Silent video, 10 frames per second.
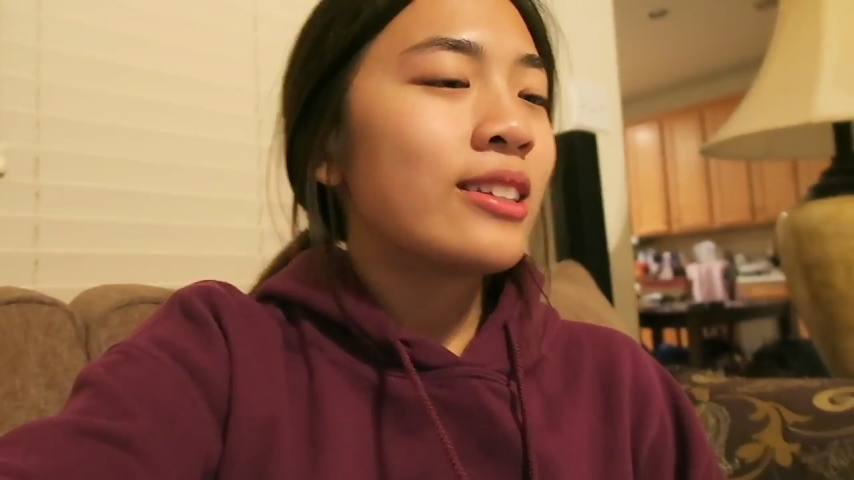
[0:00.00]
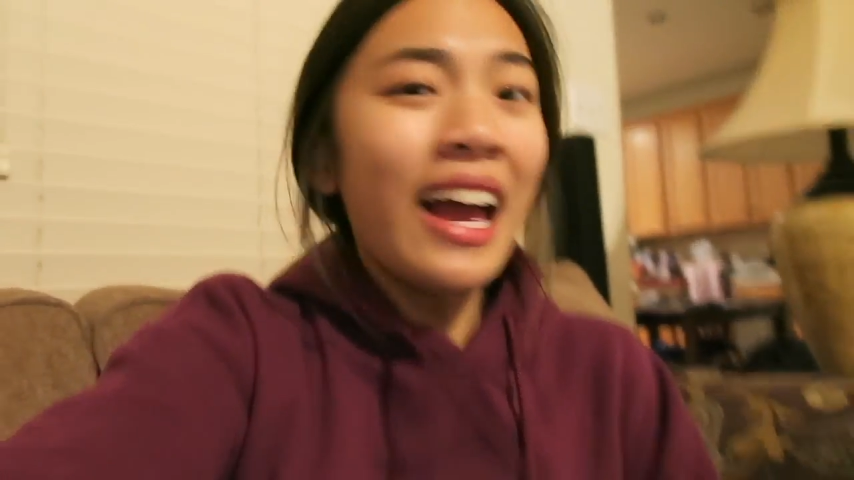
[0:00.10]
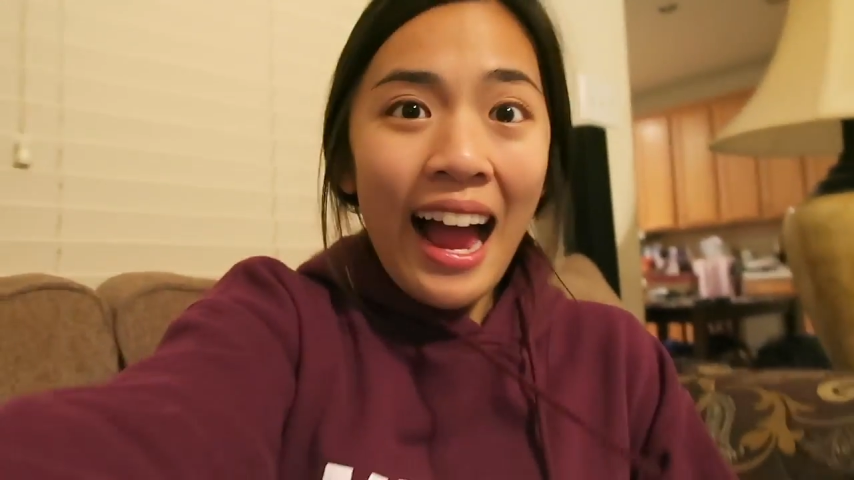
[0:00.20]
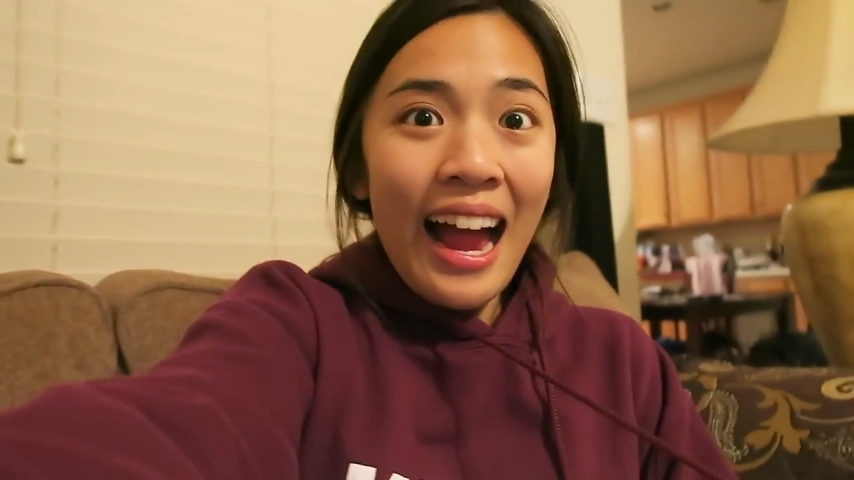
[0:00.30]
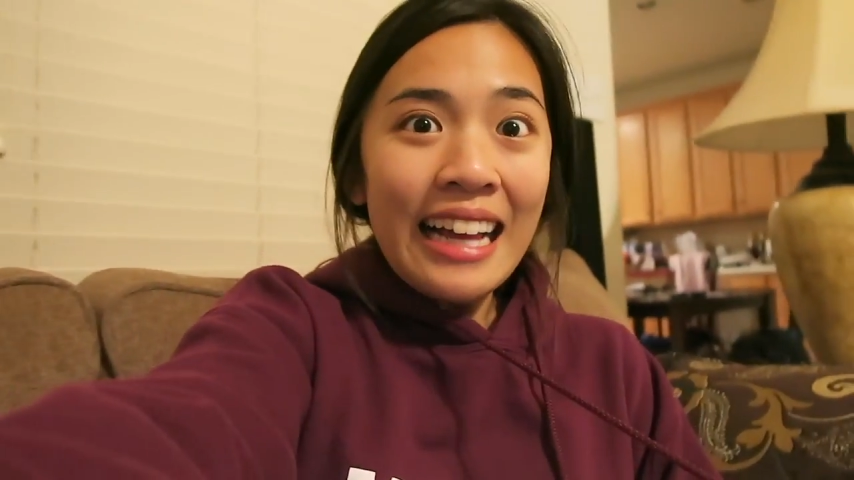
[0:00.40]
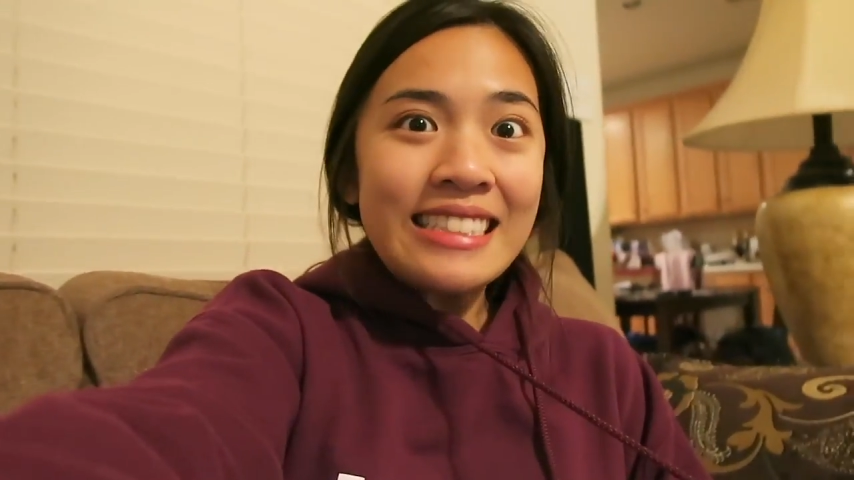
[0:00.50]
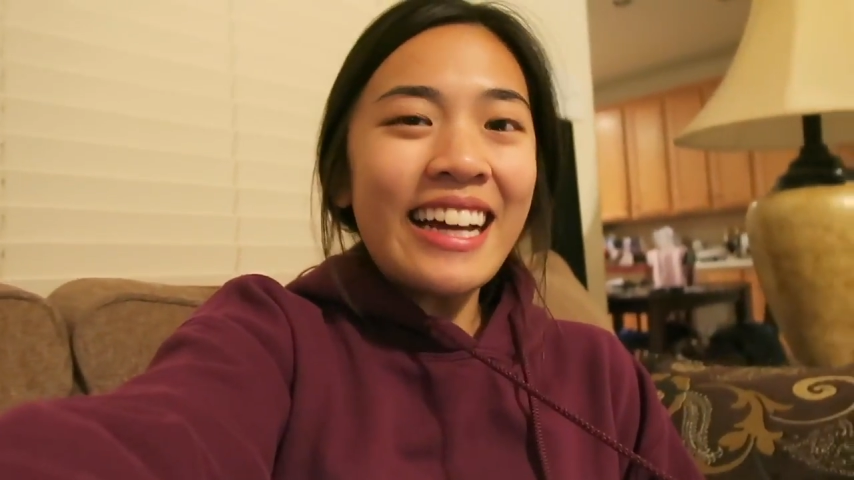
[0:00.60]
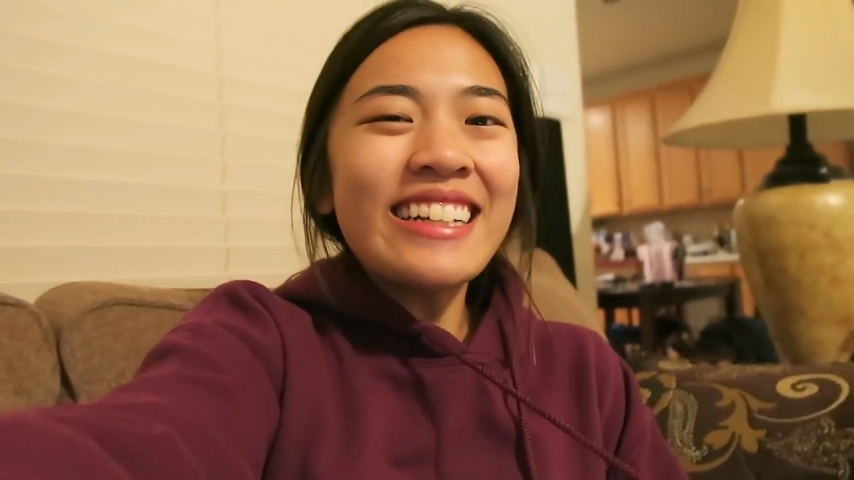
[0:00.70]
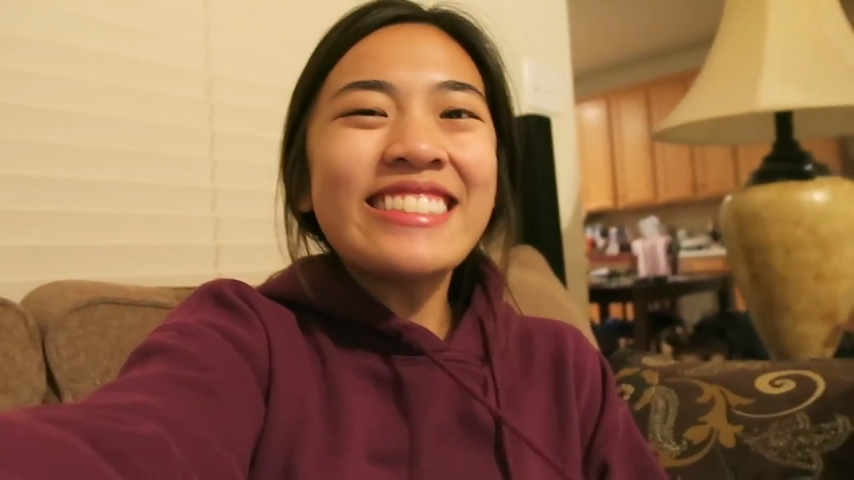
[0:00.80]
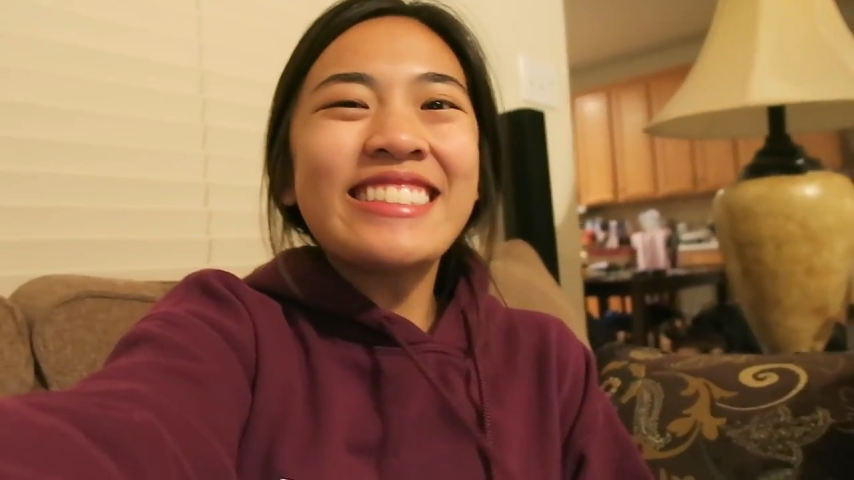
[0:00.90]
Yeah,
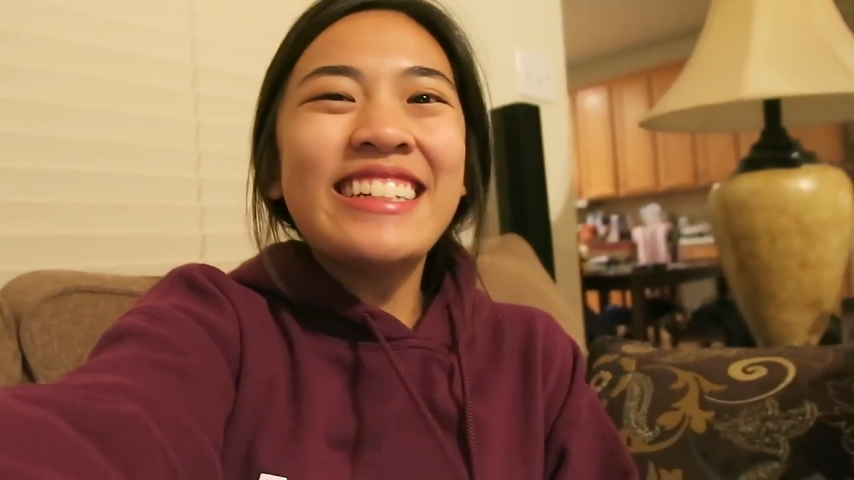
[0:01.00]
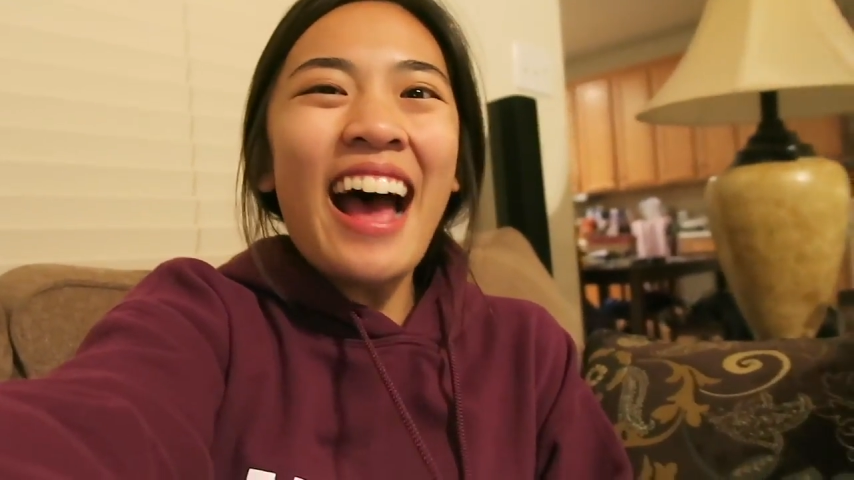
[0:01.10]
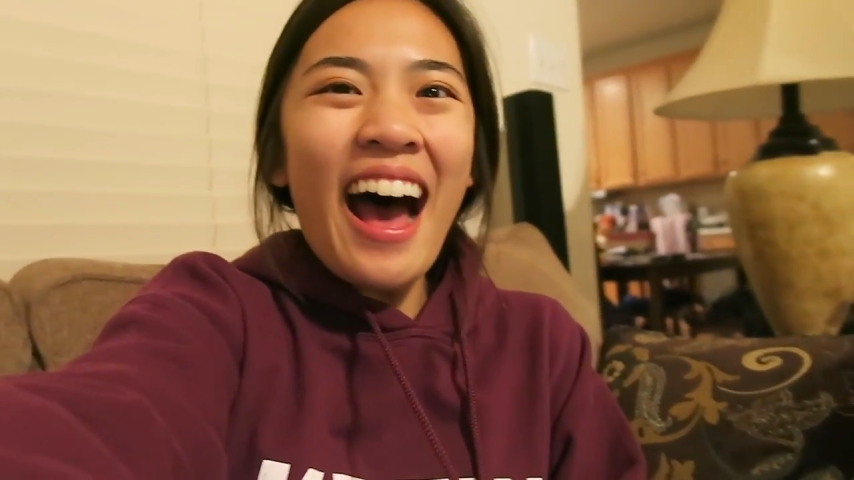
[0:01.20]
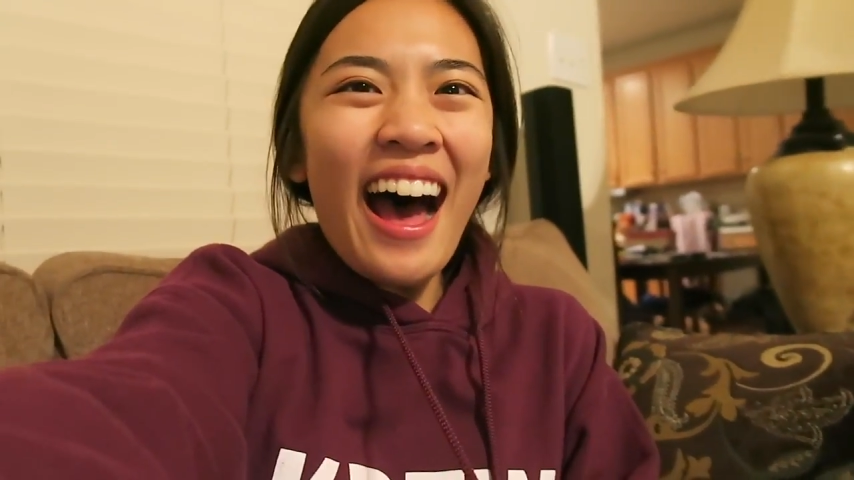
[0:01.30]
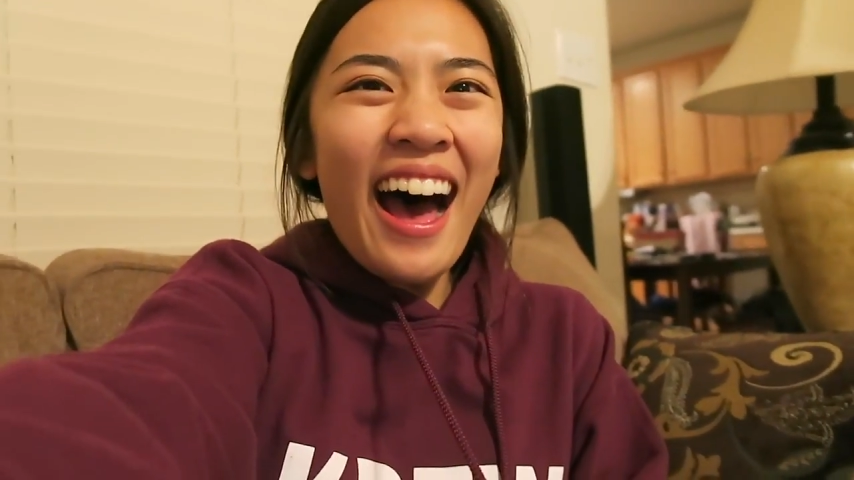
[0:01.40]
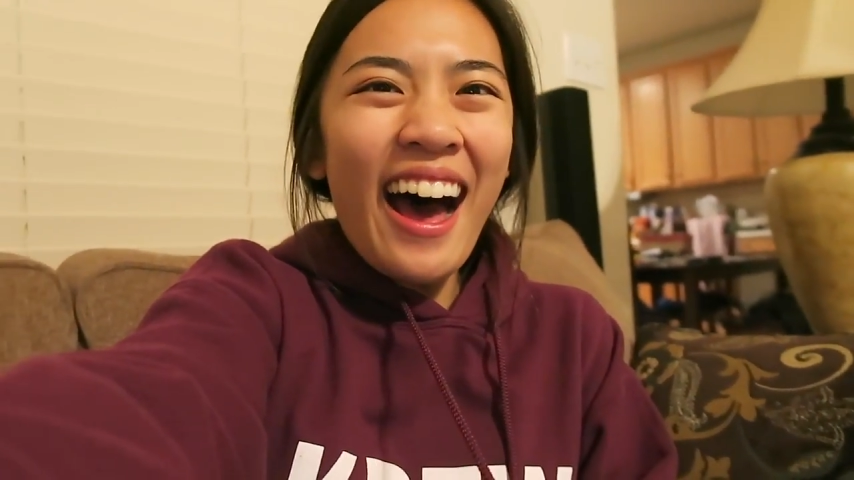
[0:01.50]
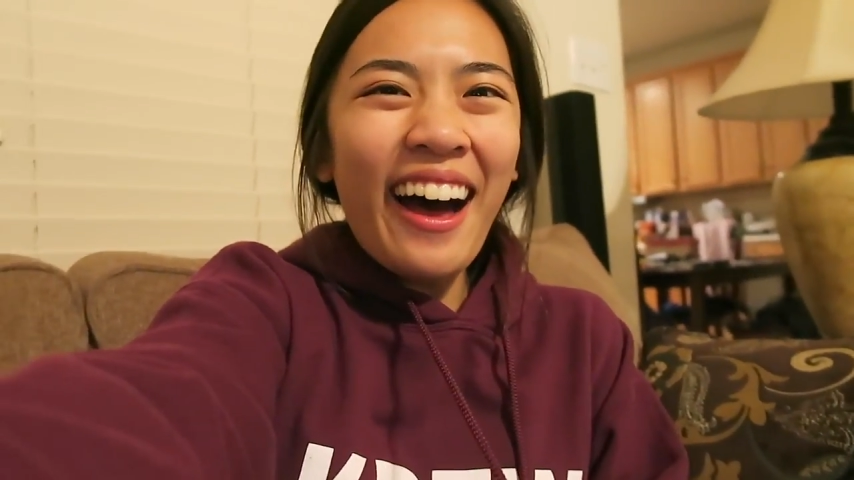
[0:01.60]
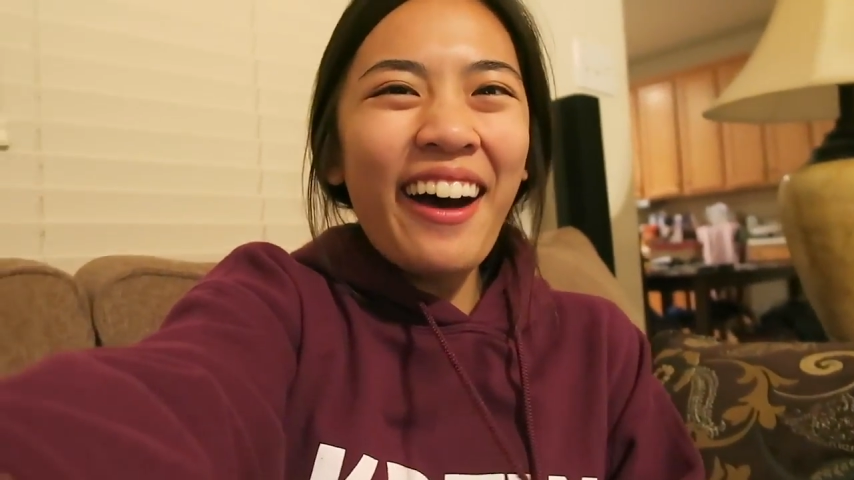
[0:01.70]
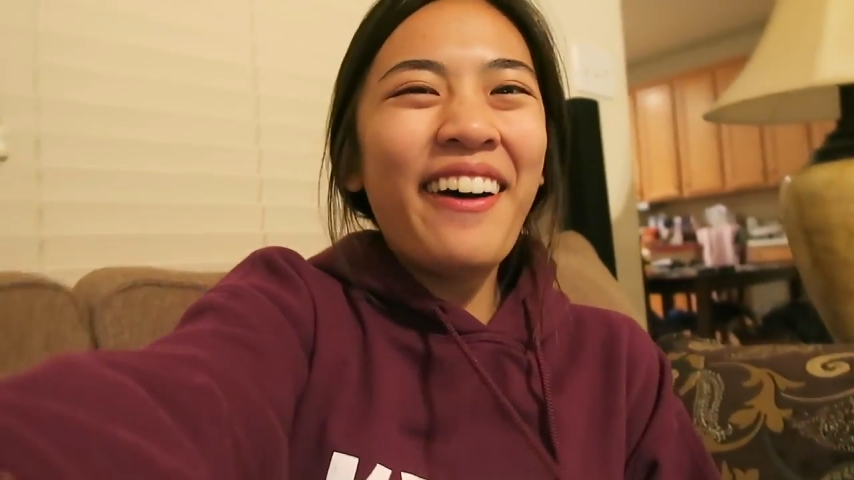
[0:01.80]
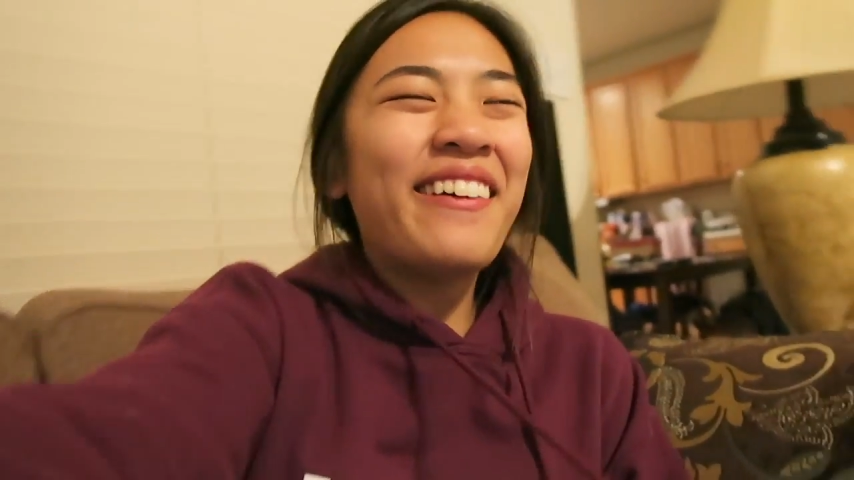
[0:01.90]
it's gonna
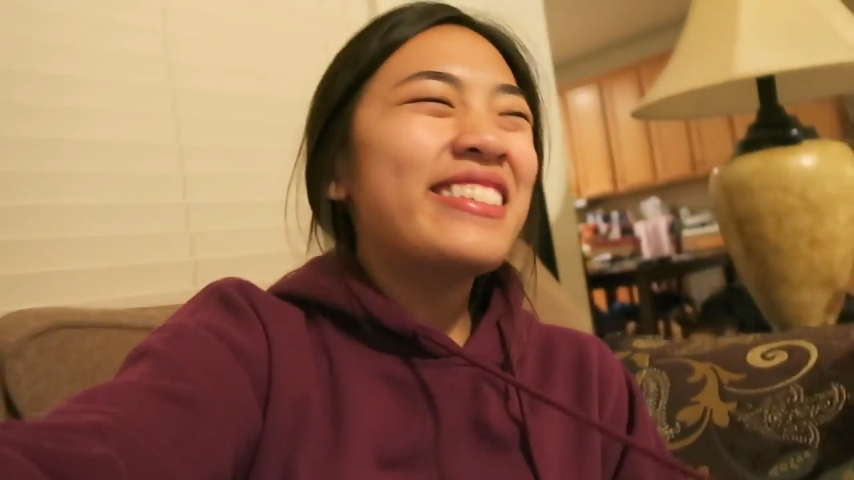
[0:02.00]
snow!